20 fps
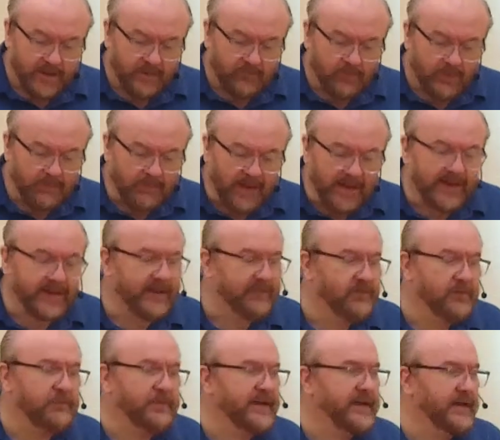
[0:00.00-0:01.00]
We might
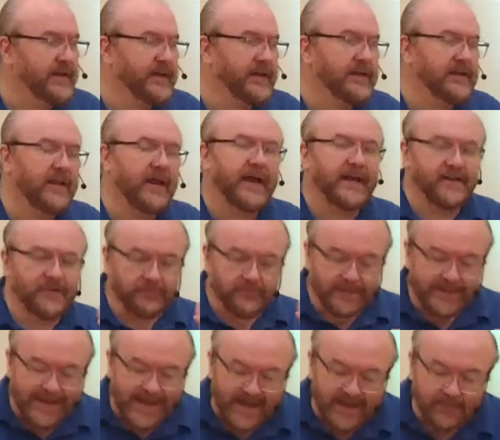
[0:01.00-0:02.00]
even be inclined to
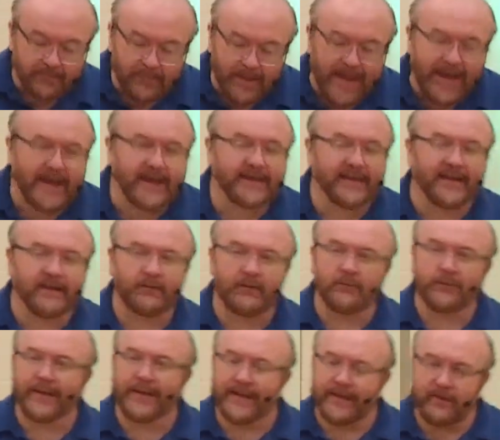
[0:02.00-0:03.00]
react badly
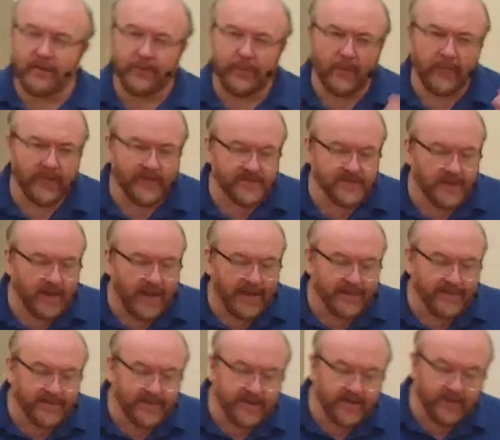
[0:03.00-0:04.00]
when we hear about this
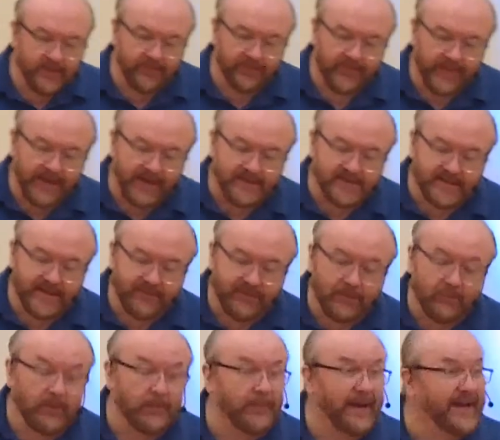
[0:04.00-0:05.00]
idea of
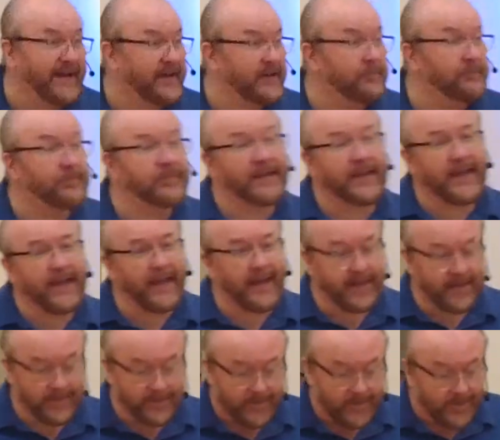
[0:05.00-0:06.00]
thanksgiving. We might
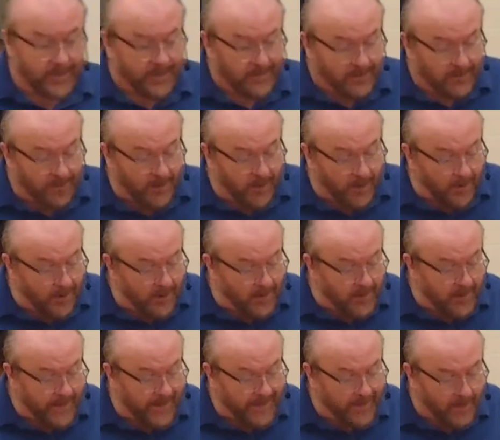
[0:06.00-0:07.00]
complain
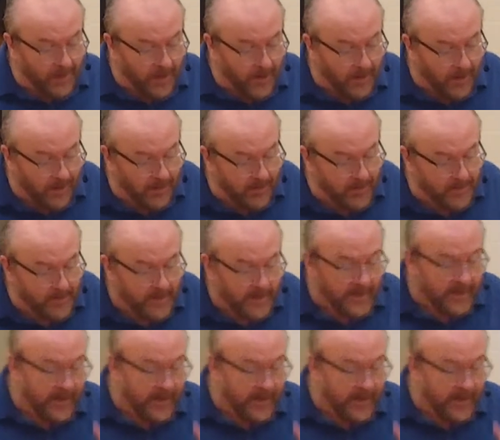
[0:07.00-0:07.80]
long and hard